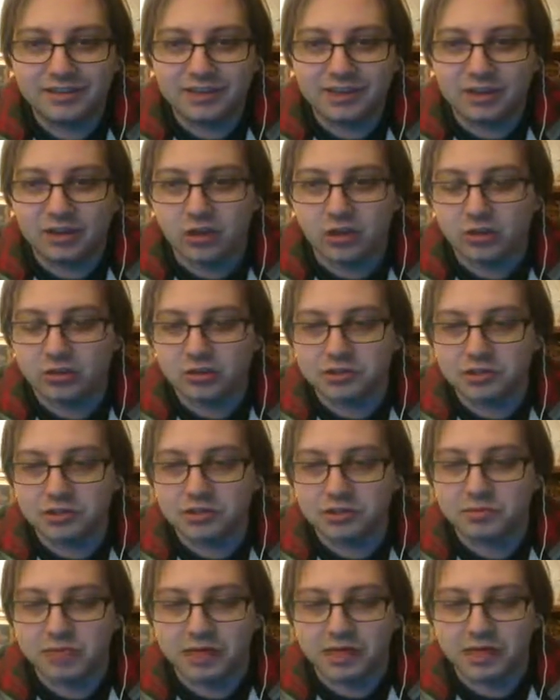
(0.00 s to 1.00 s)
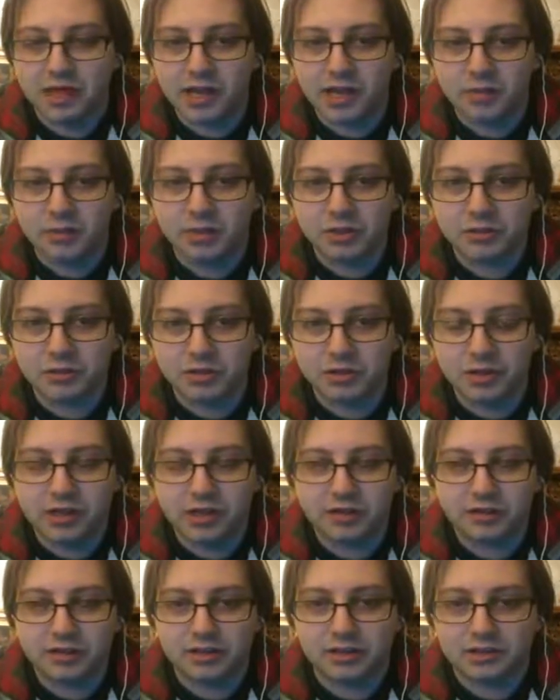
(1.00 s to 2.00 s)
And all it does is make Naomi look
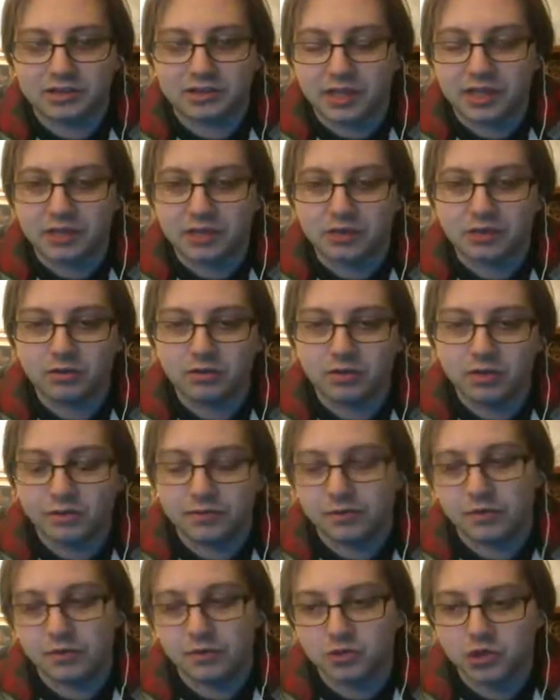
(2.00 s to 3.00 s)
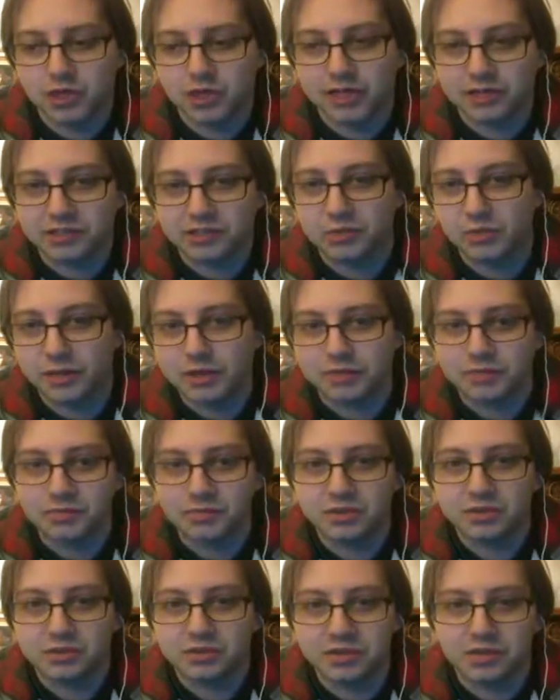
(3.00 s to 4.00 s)
like a psycho, even though she has the right to
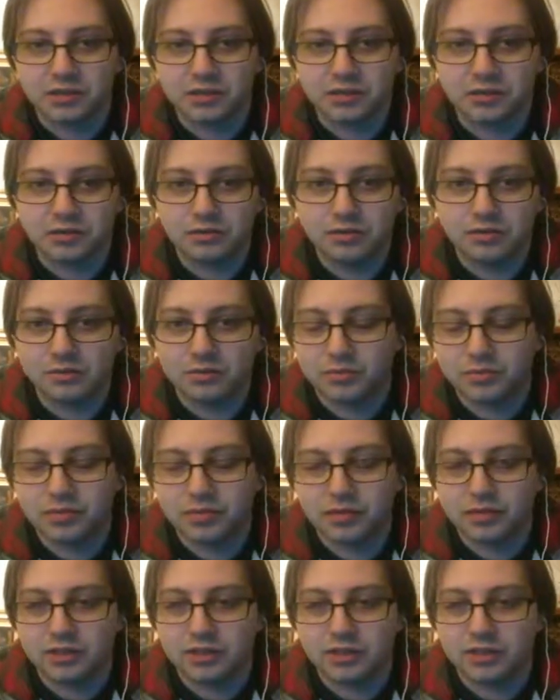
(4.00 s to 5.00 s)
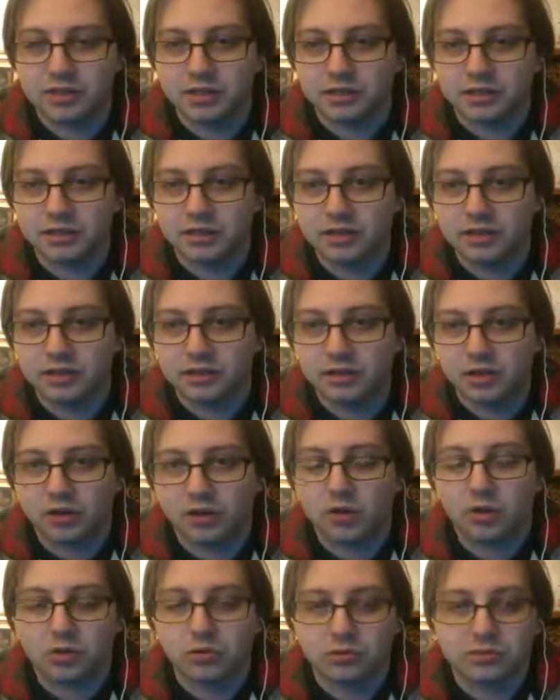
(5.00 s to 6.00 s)
be a psycho. It
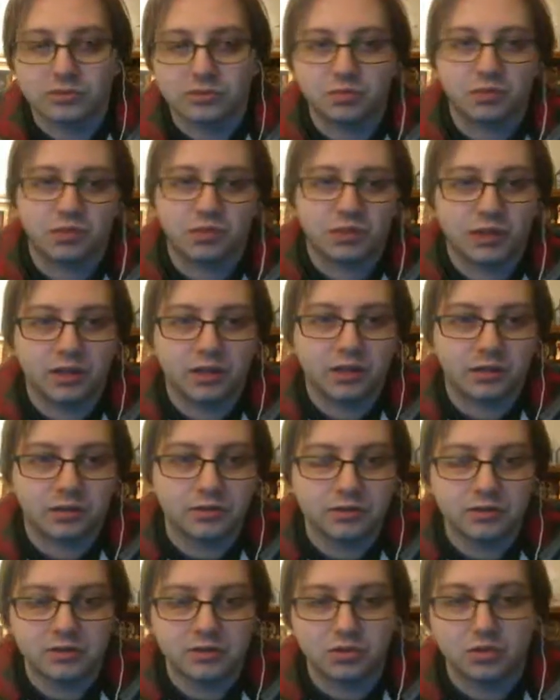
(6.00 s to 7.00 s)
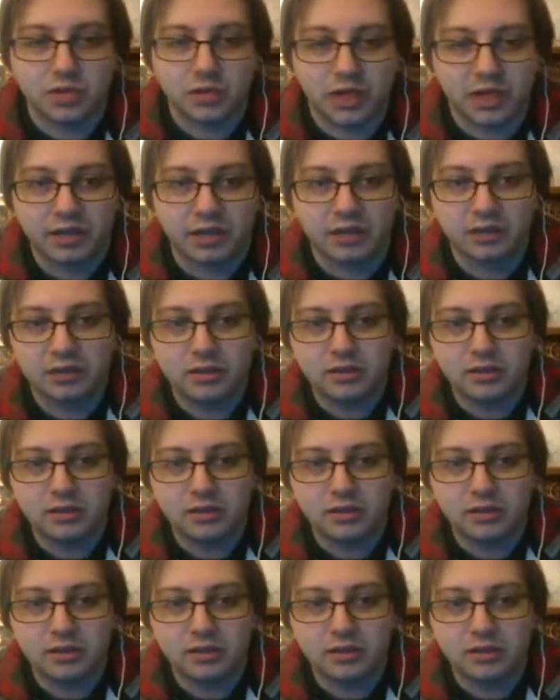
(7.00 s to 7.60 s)
hurts both characters so bad.